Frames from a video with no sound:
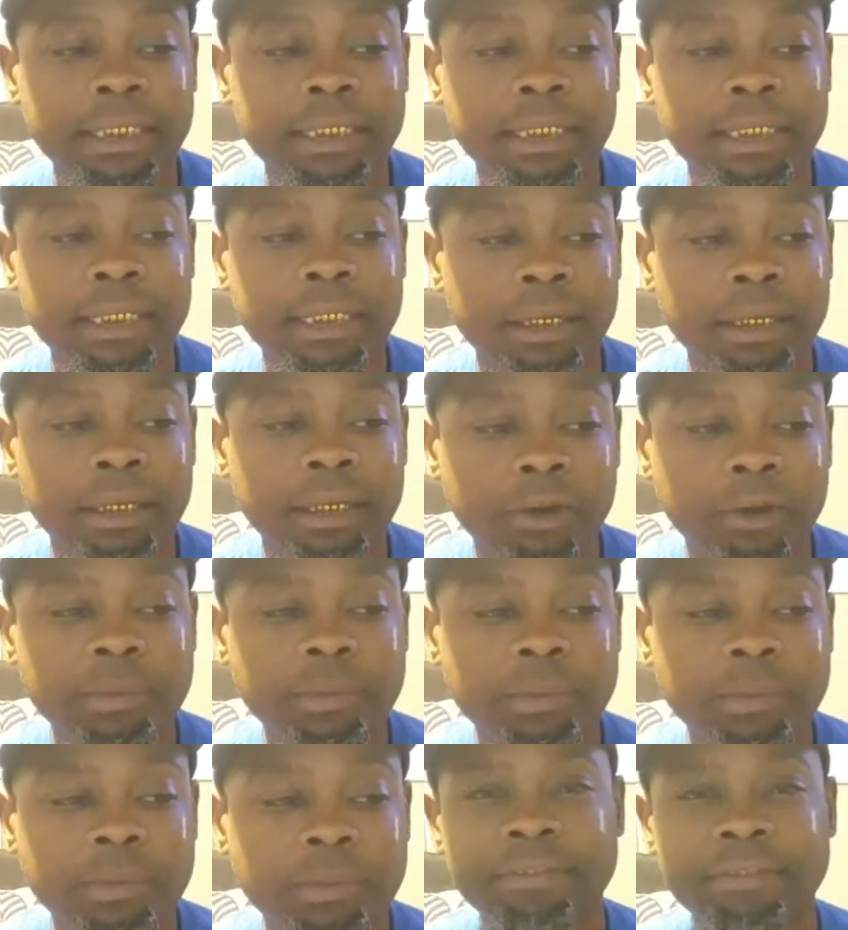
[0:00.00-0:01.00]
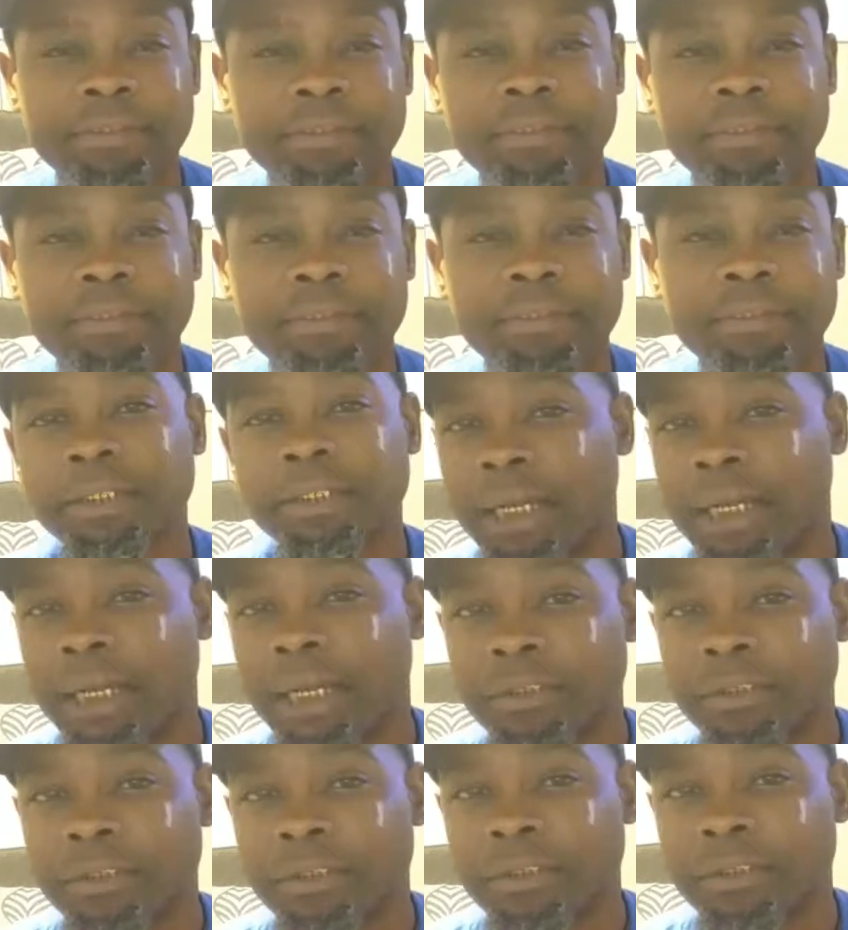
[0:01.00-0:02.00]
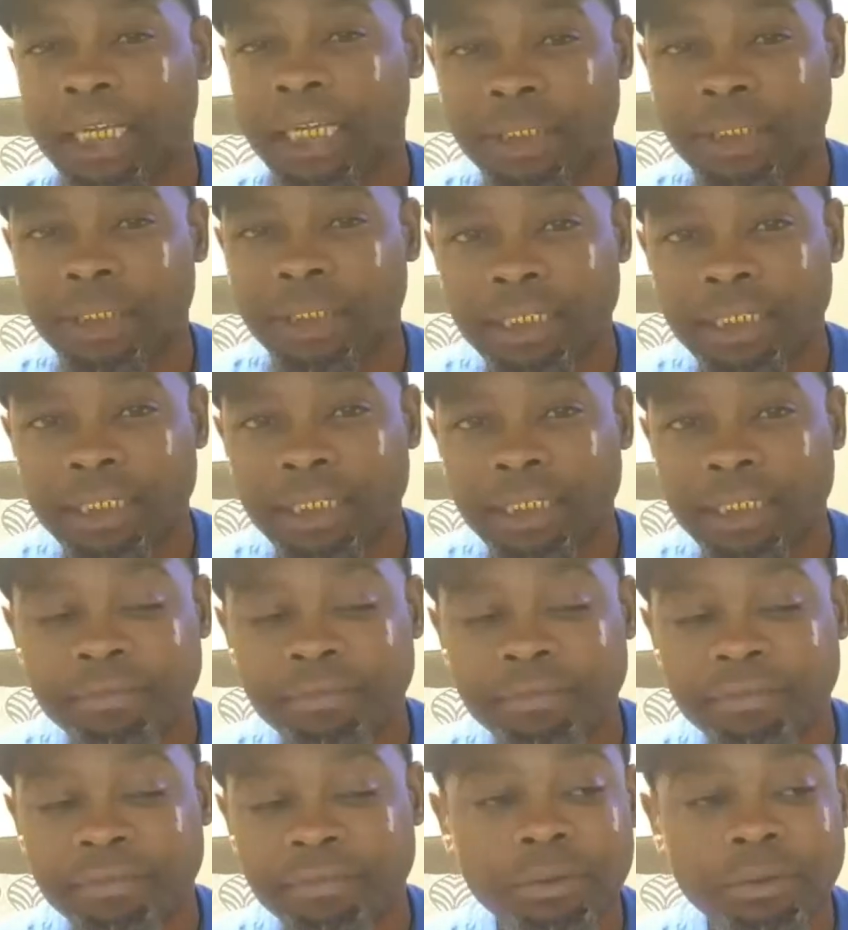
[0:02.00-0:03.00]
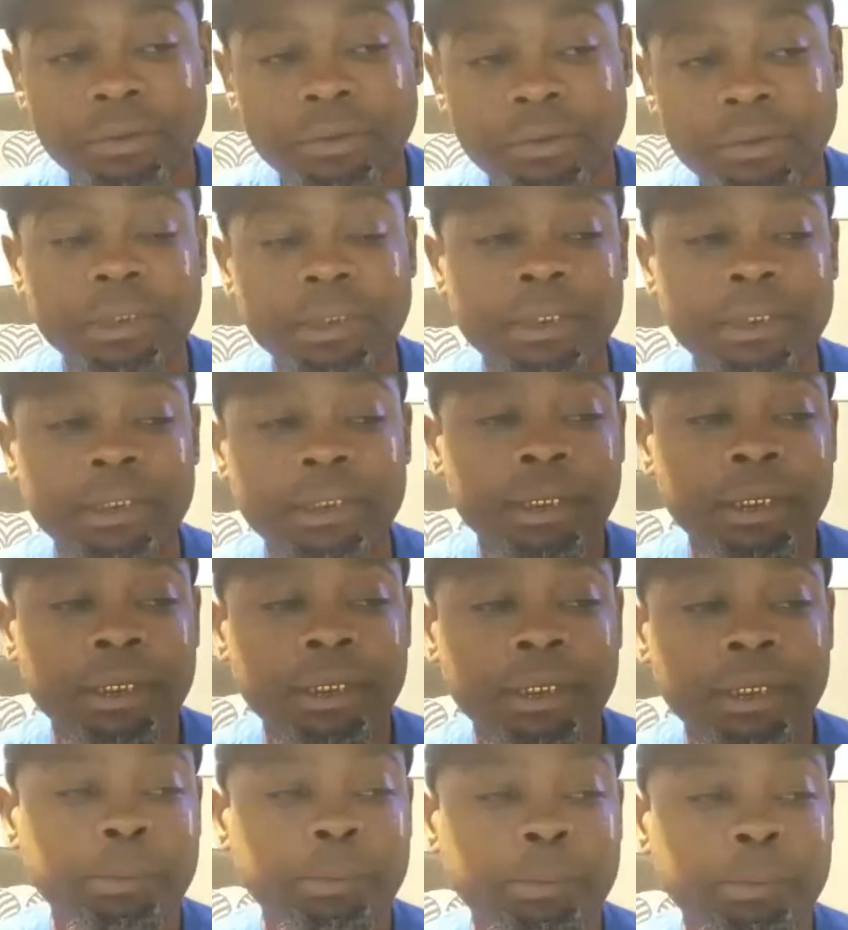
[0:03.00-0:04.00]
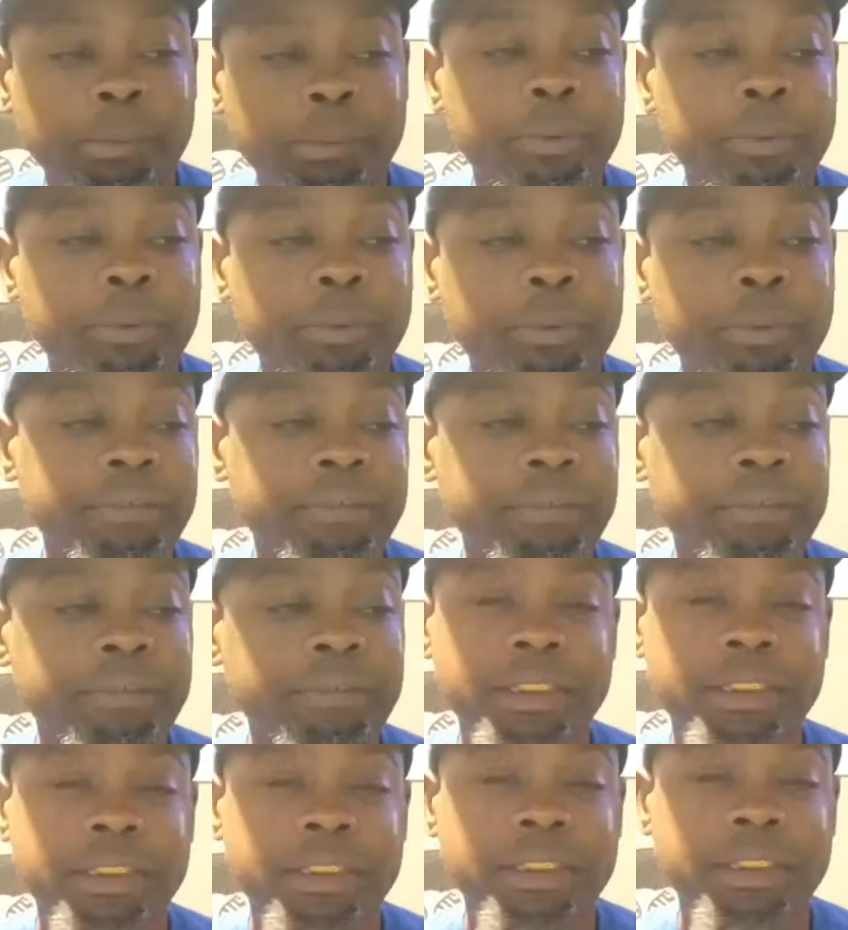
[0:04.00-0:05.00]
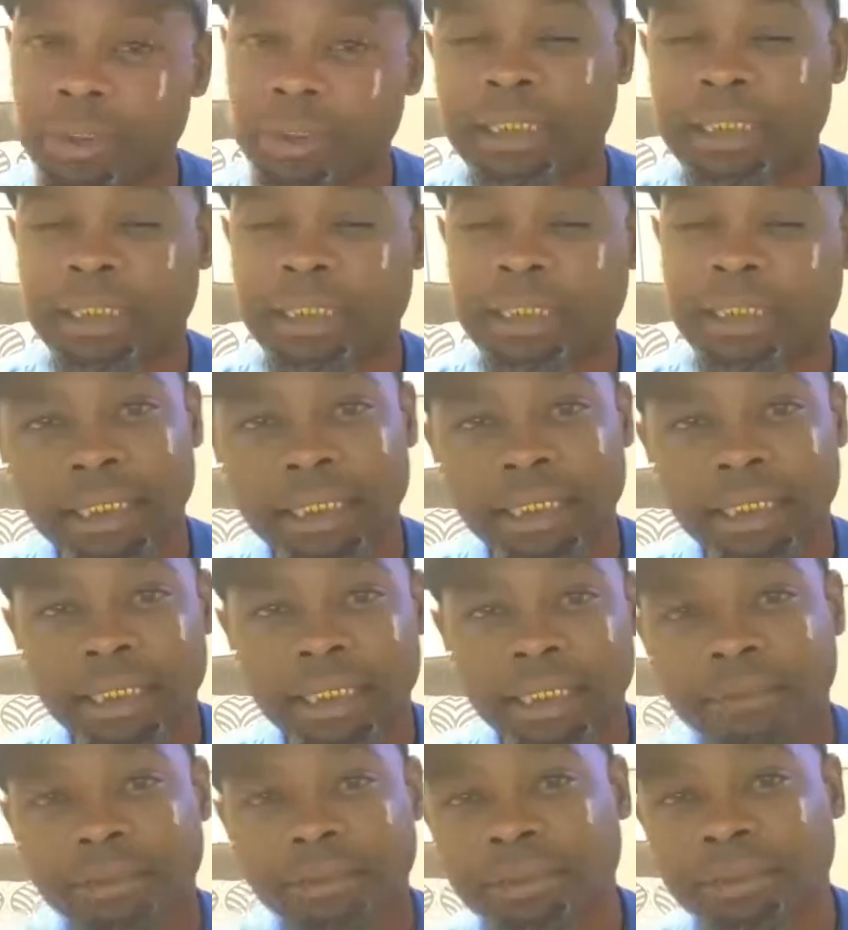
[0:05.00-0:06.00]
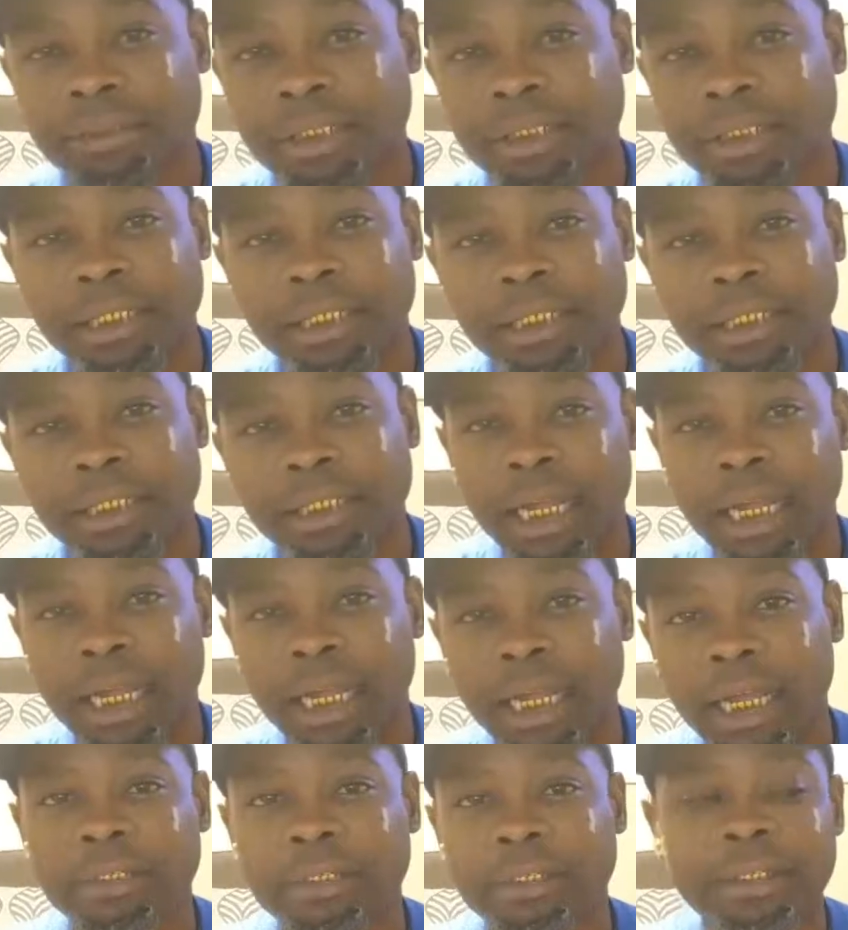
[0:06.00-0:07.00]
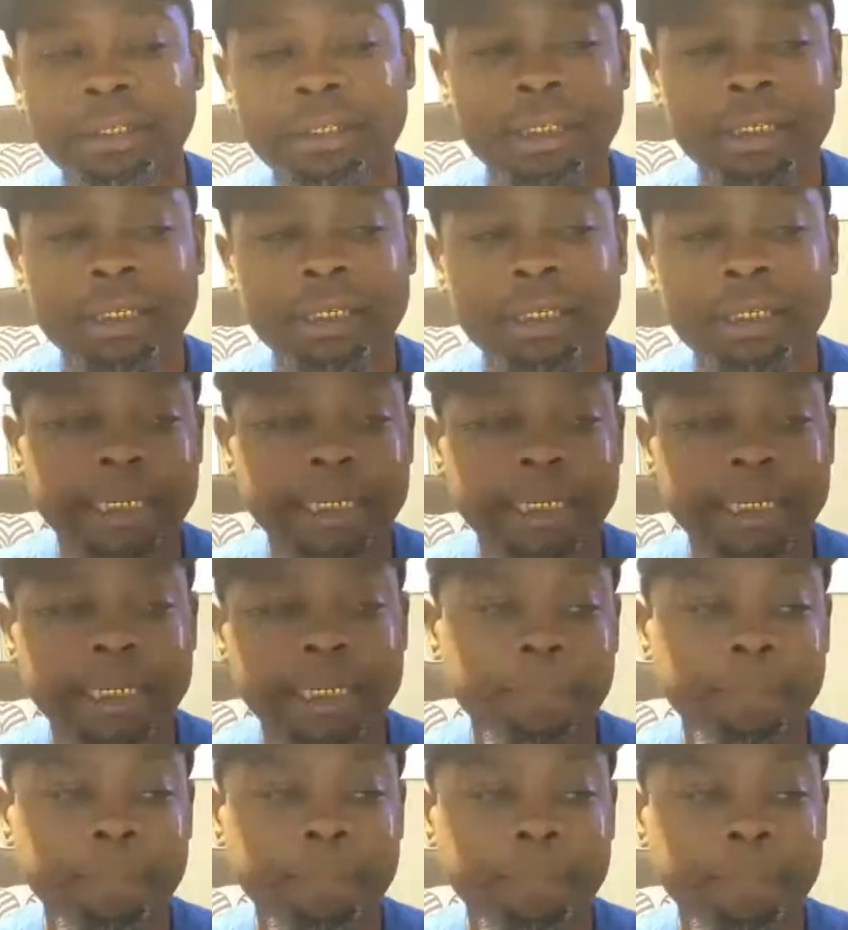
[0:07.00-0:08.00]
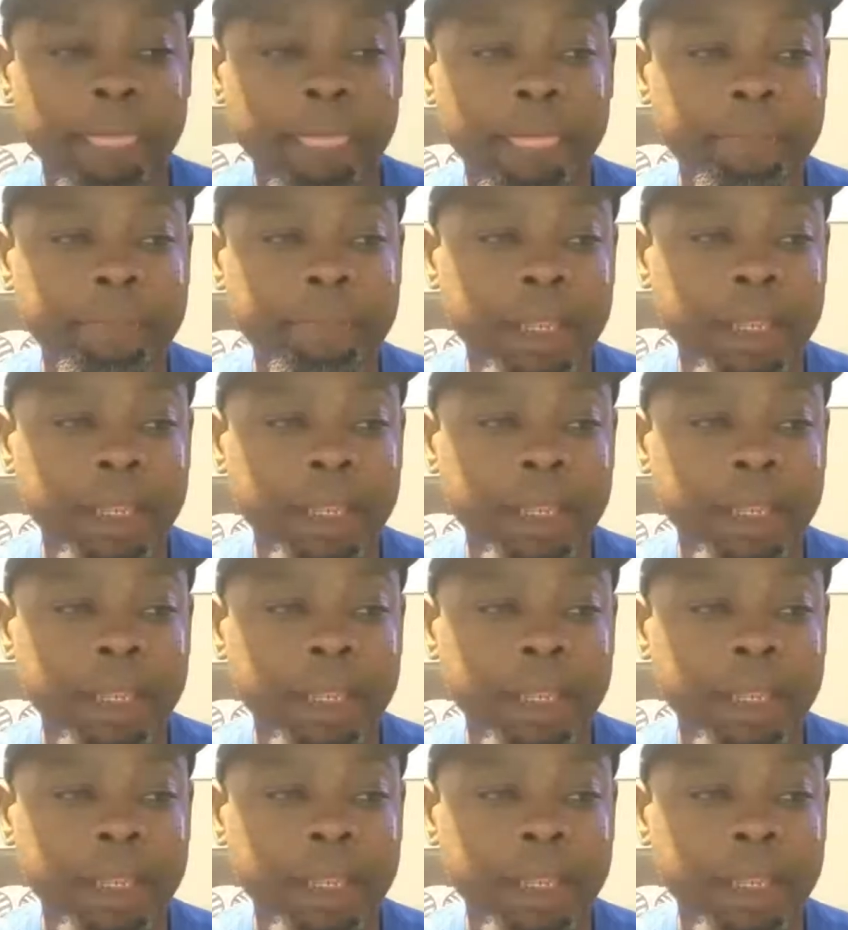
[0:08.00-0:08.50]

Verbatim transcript: homes I have seen on the outside with nice vehicles and people I have seen dressing in nice nice attire and I